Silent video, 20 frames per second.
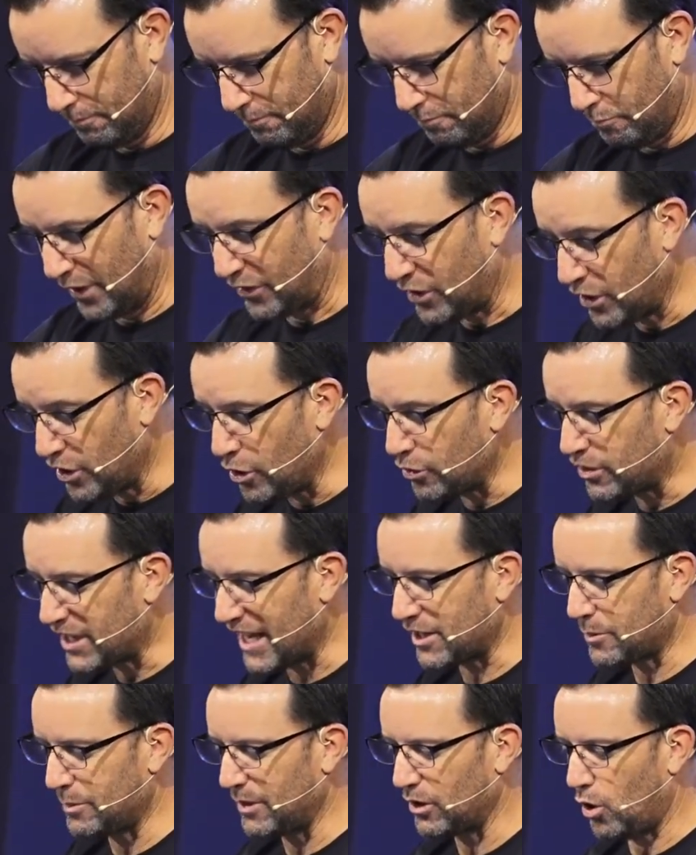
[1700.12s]
But the New
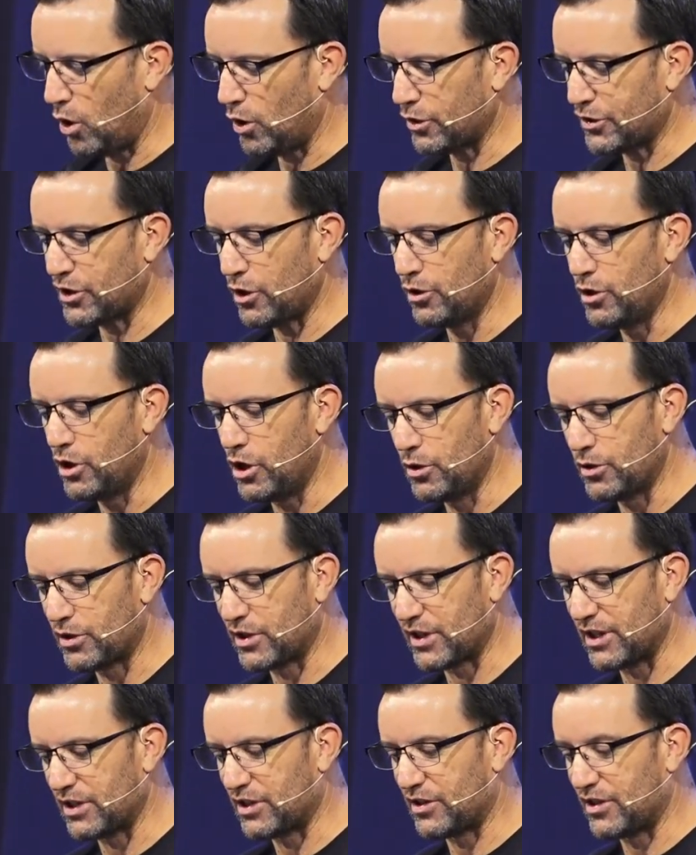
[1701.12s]
Testament also
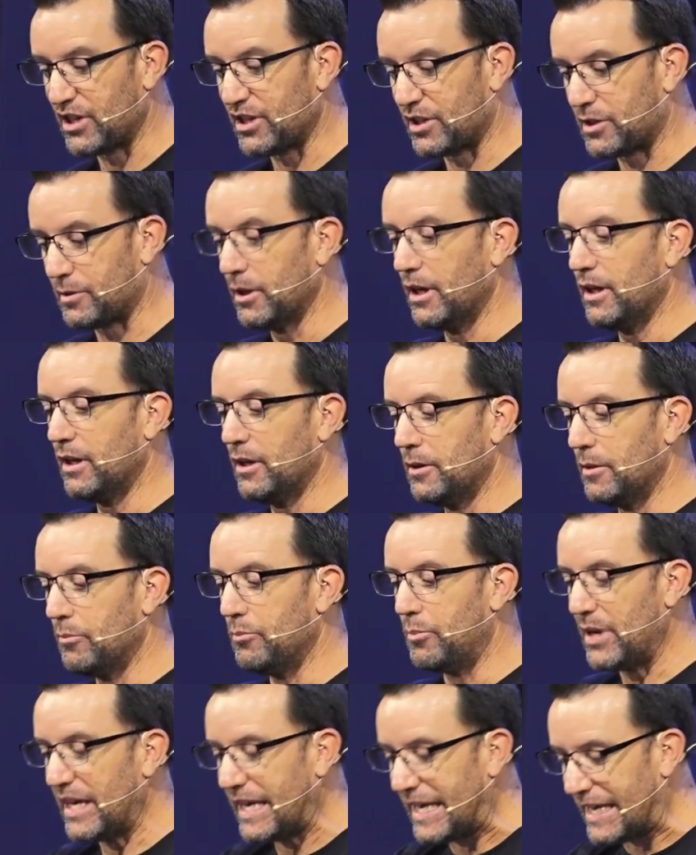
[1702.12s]
uses this
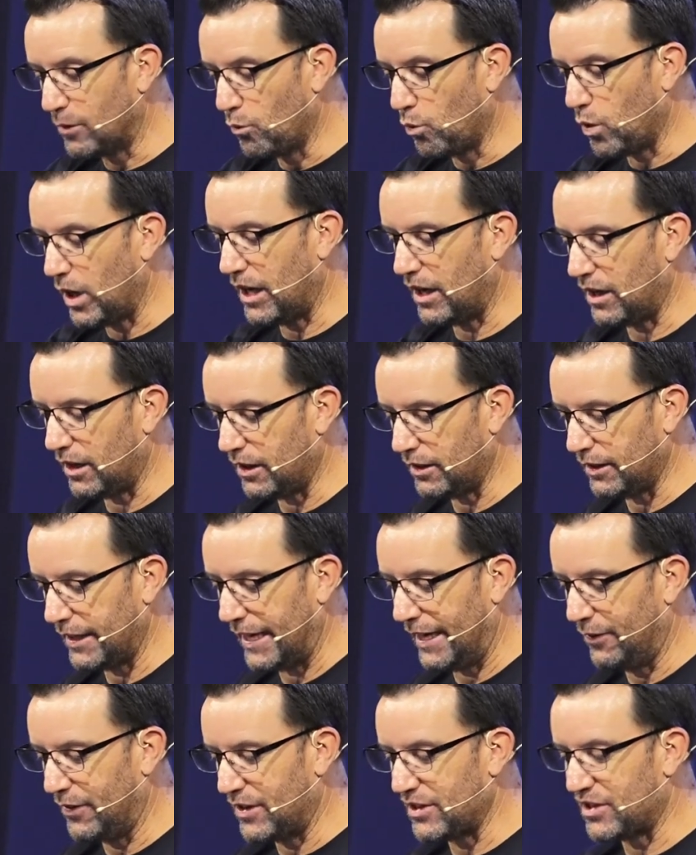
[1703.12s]
being well
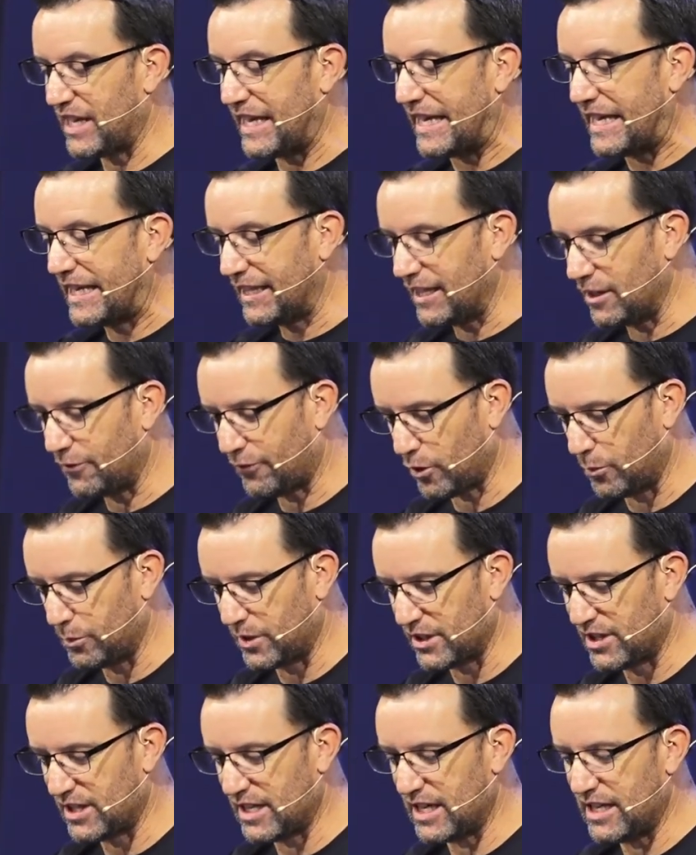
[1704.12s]
and this healing from
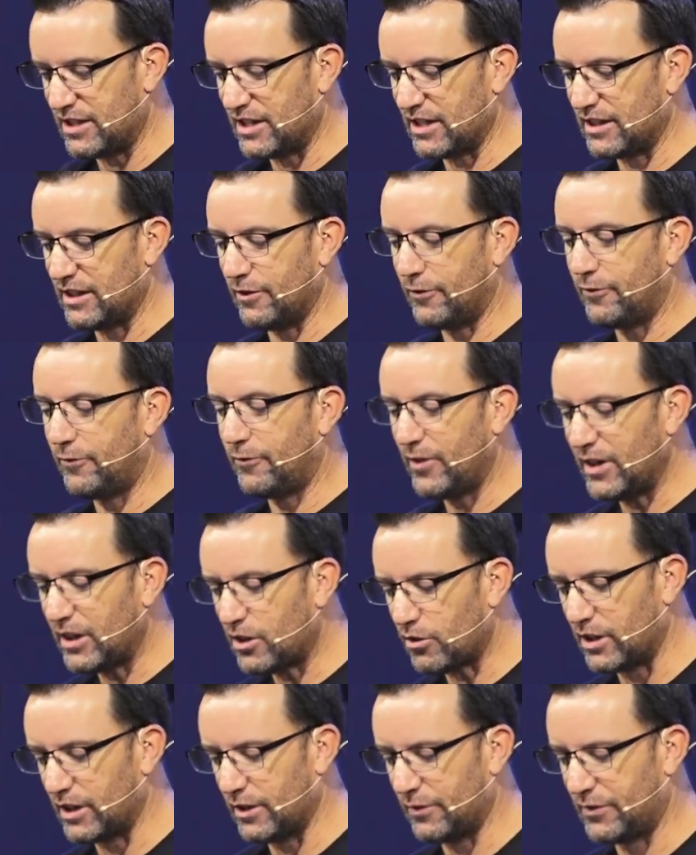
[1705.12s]
disease in a
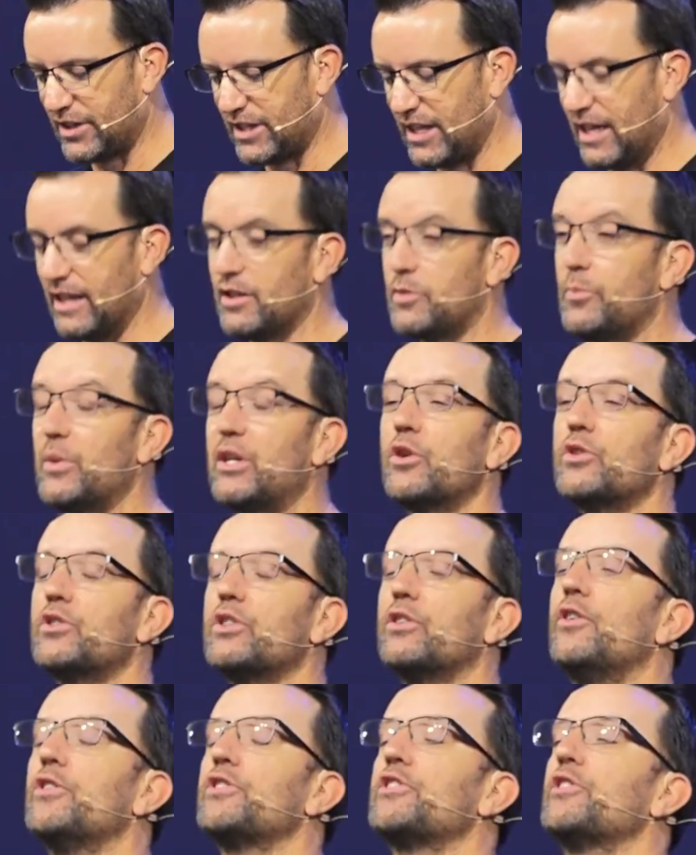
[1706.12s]
figurative sense because it
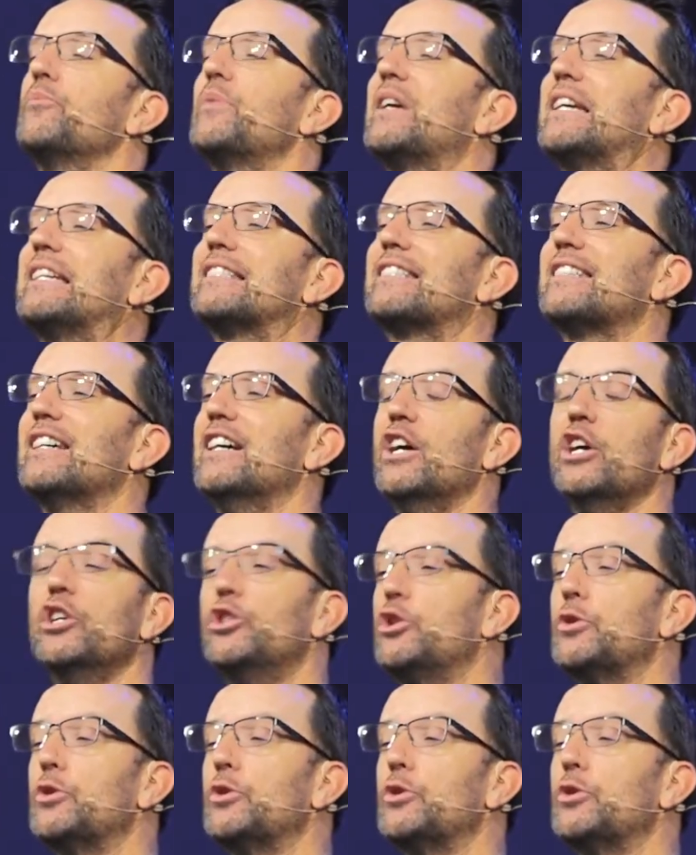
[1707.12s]
also means to